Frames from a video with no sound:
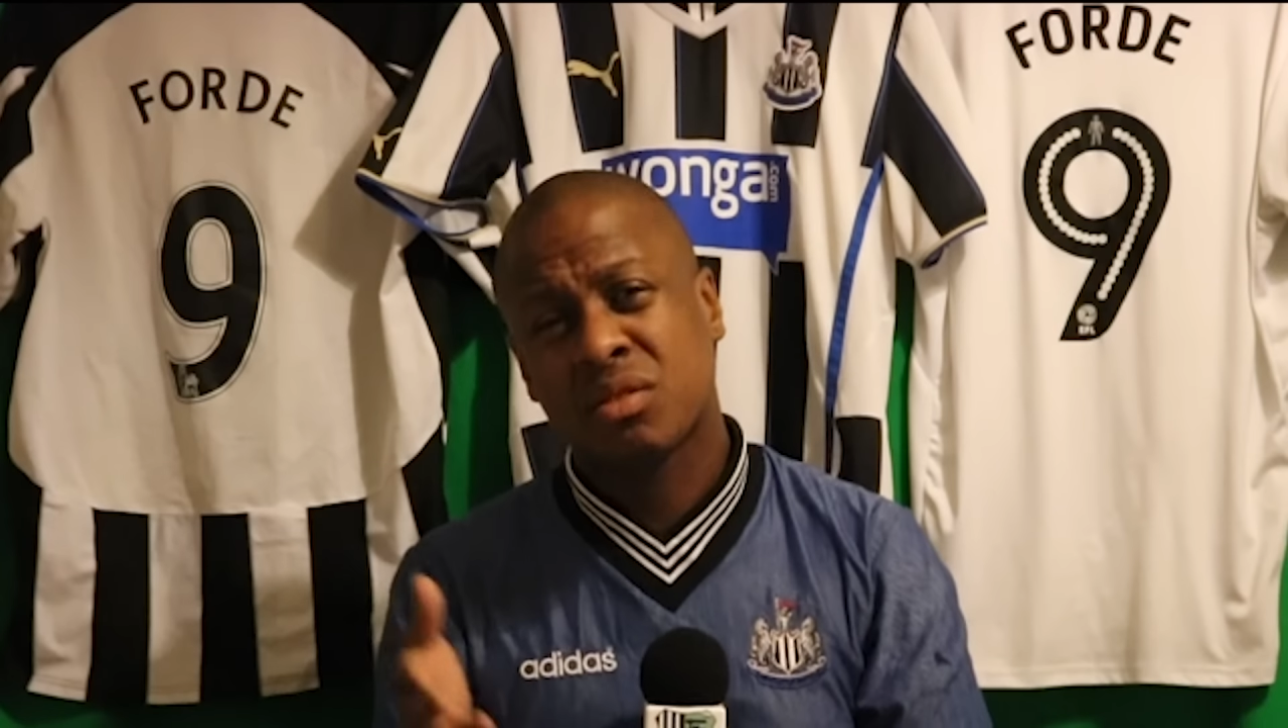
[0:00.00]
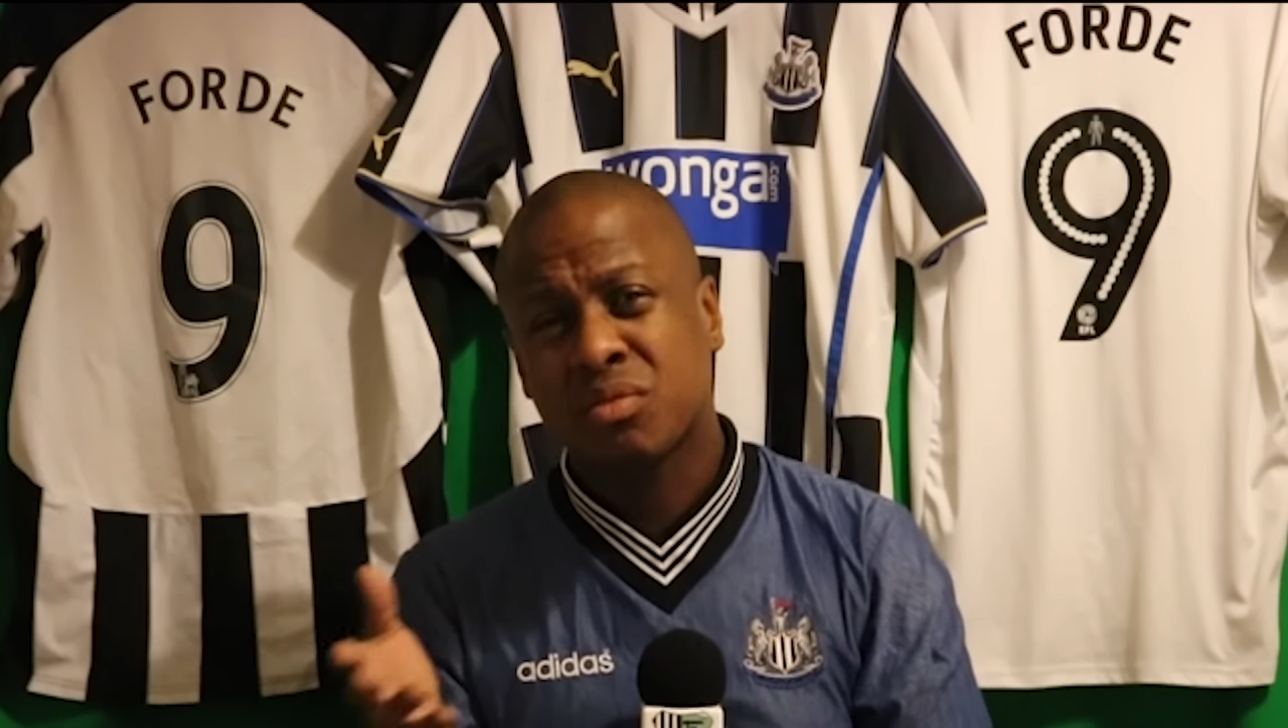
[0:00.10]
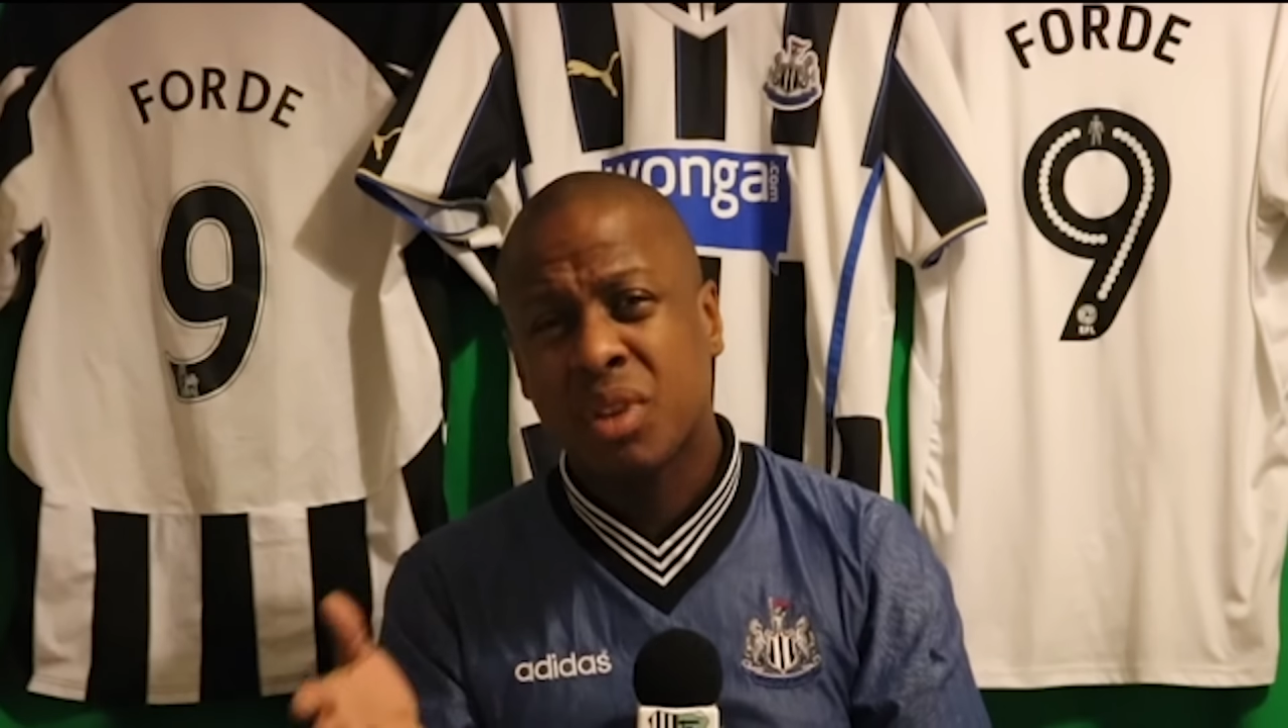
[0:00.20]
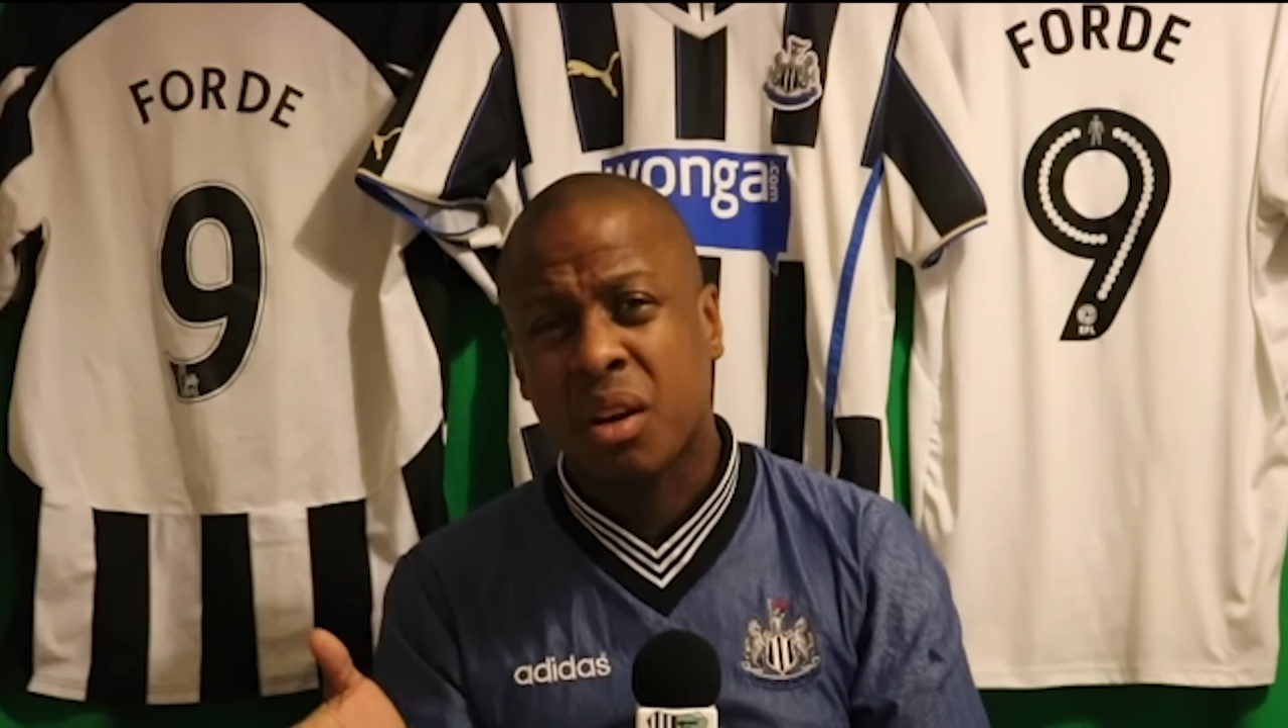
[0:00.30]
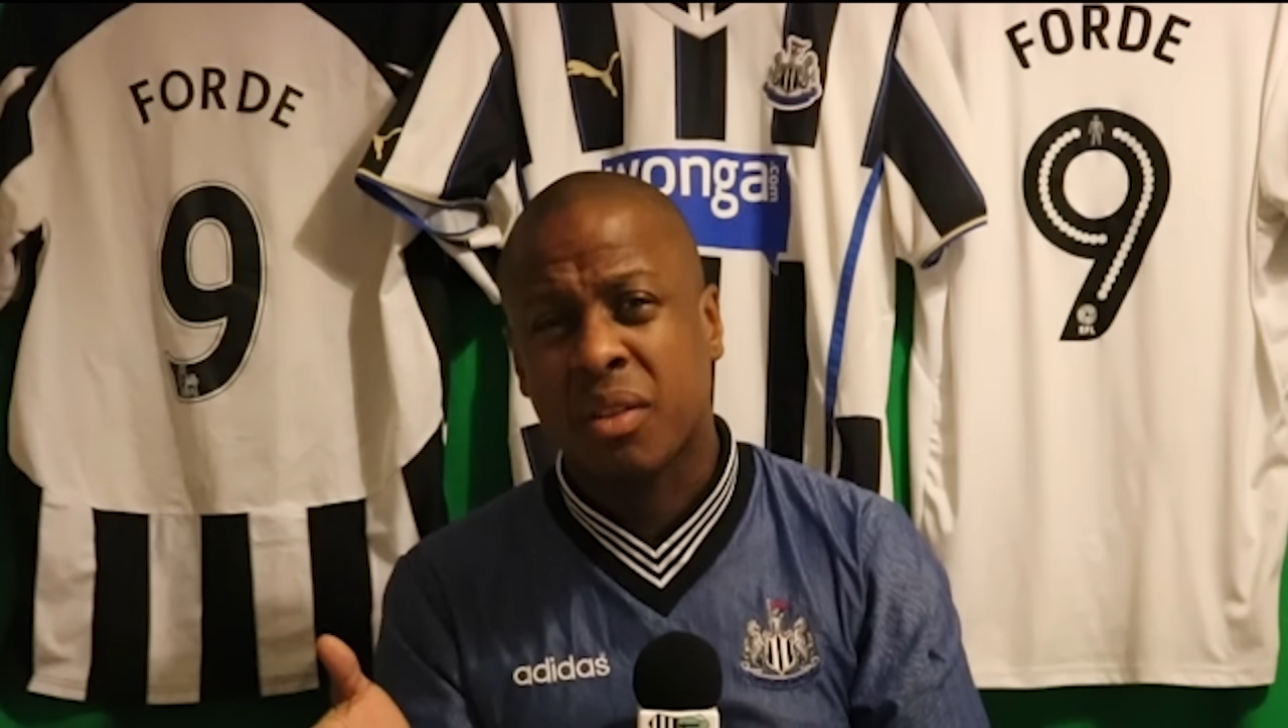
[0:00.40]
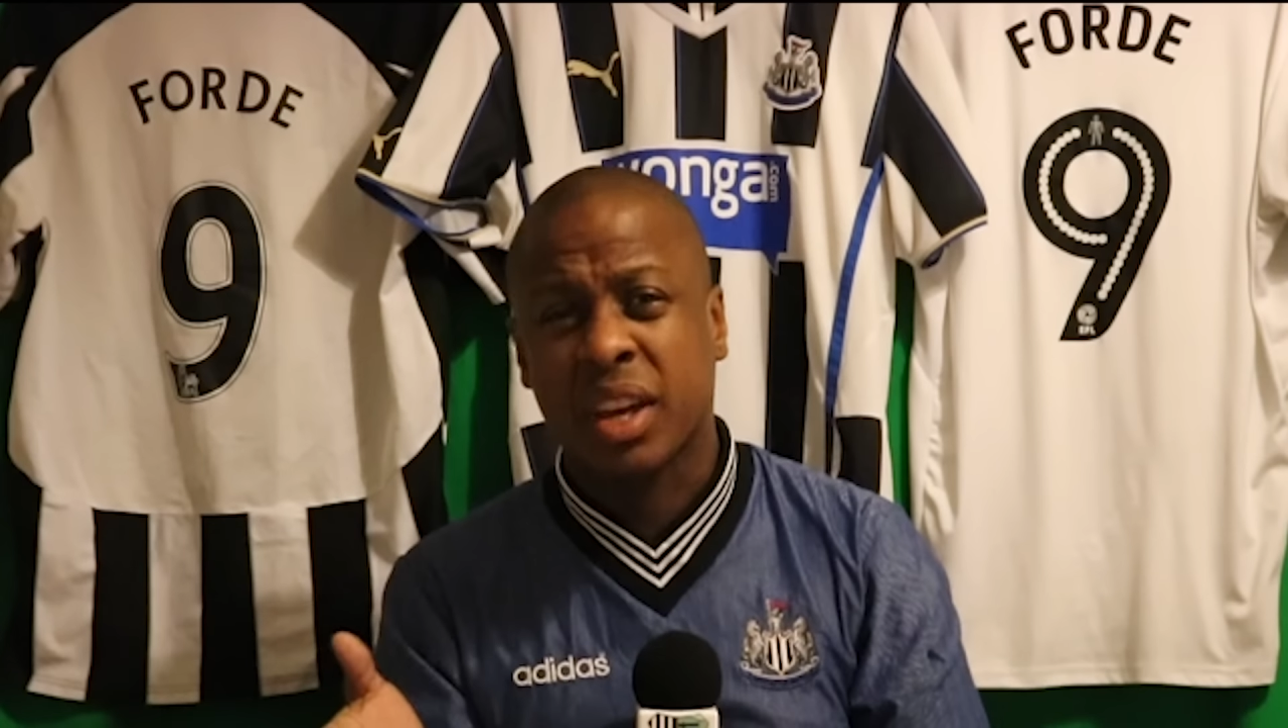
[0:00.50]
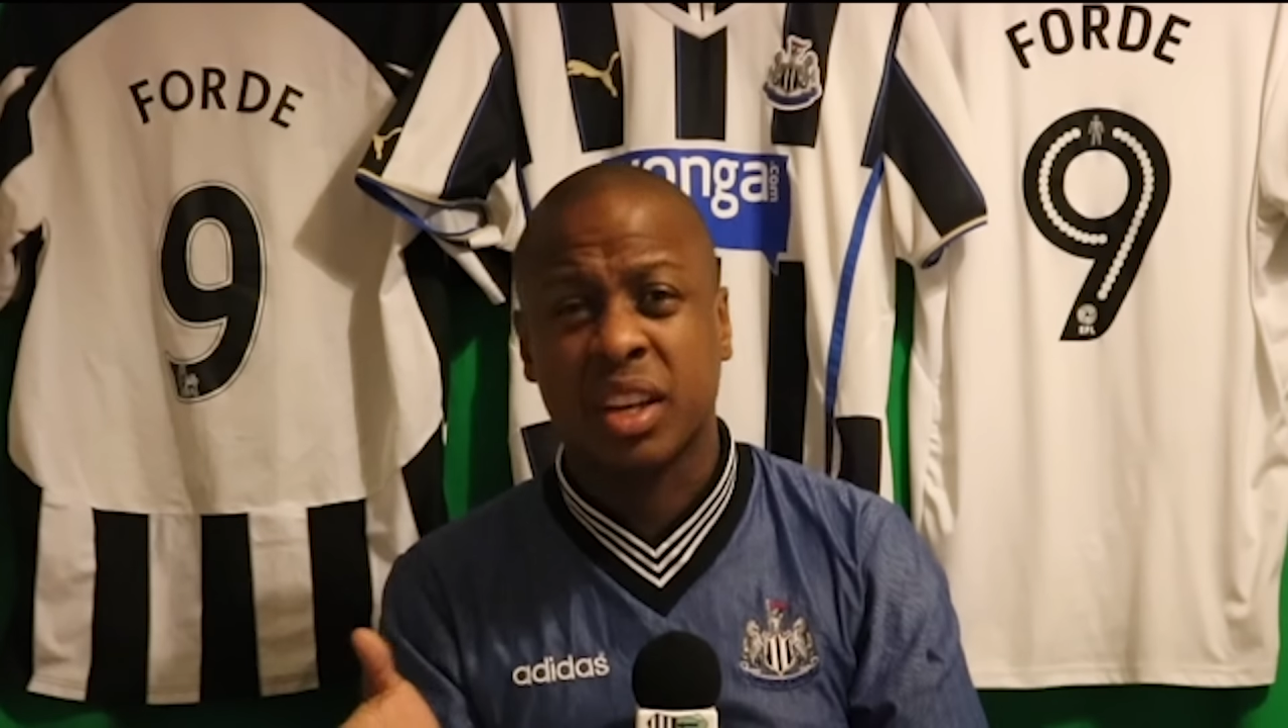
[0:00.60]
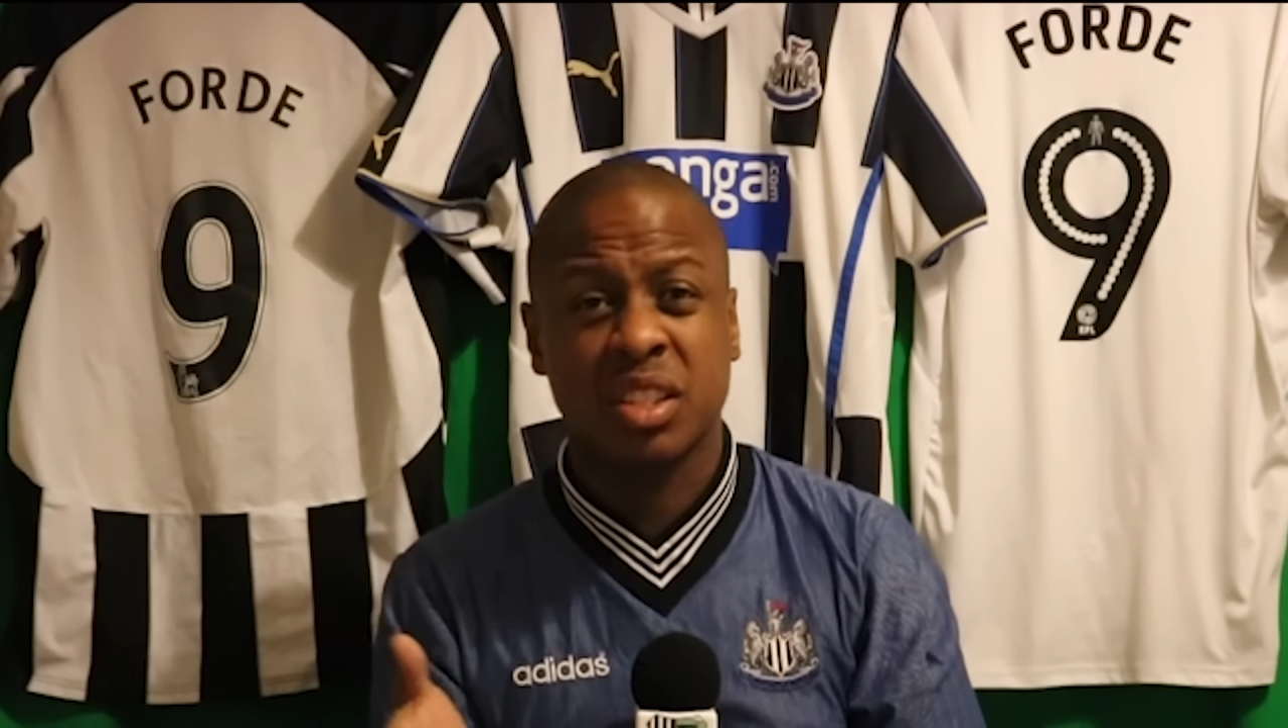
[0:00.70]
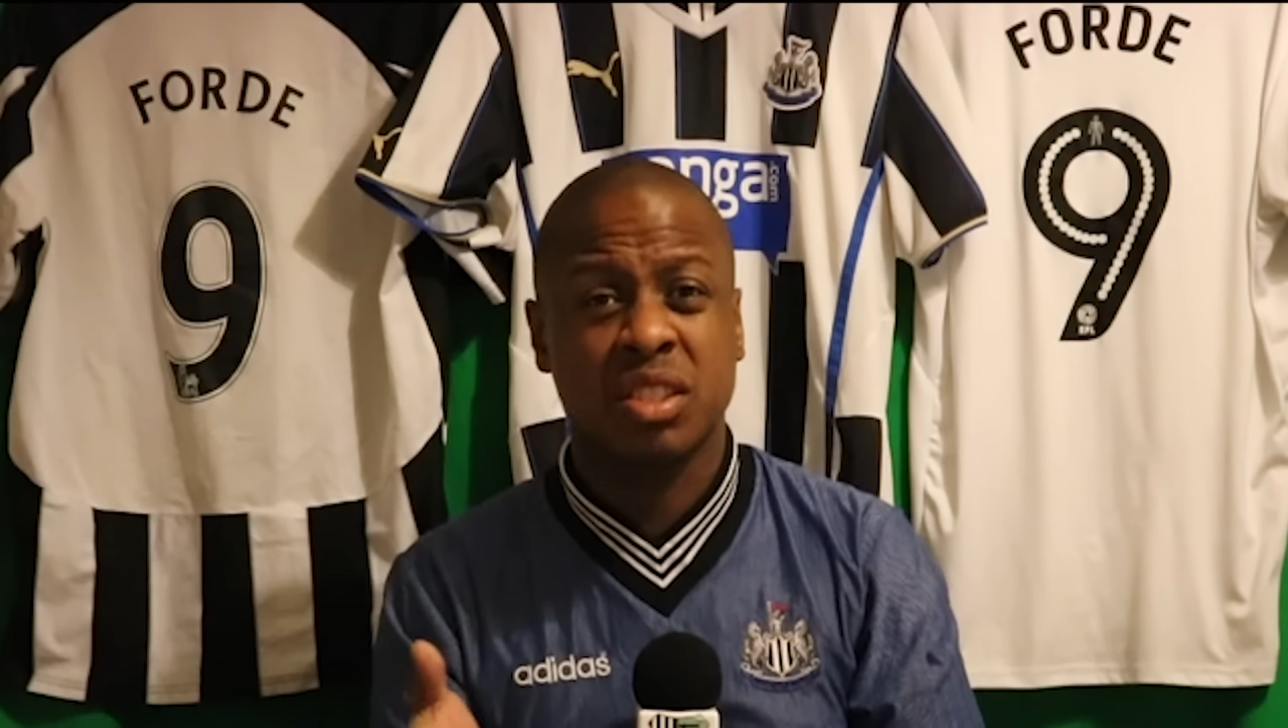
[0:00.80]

Well, they're going